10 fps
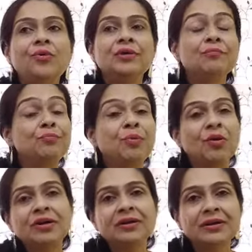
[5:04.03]

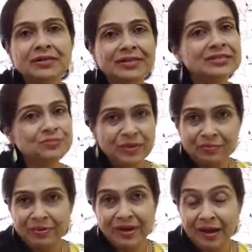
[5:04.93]
important these
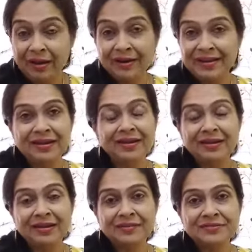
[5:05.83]
people are in our
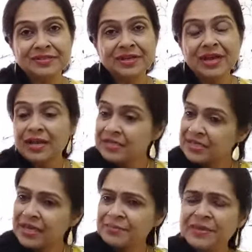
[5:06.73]
lives.
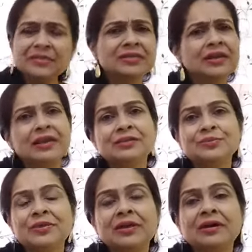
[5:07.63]
Same is the case
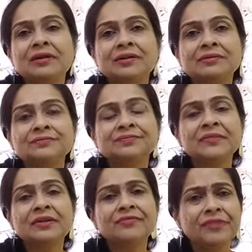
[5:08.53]
with our
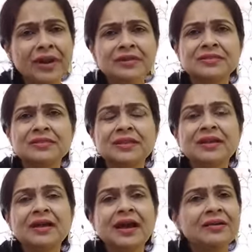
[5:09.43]
friends
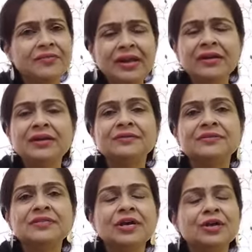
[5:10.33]
and
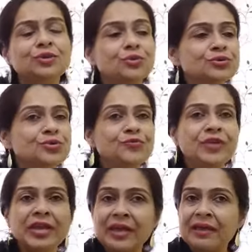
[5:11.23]
relatives, those whom we
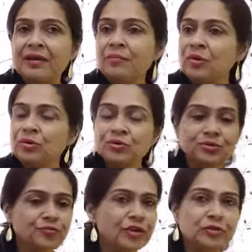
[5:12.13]
care about, those whom
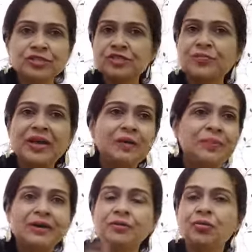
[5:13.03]
we could just pick up
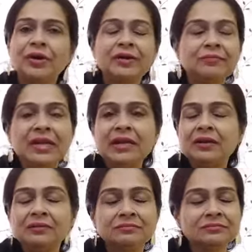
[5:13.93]
and go and meet,
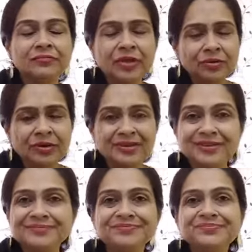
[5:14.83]
we couldn't,
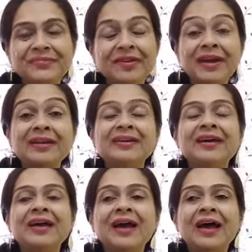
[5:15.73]
right?
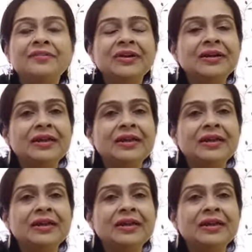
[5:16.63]
And it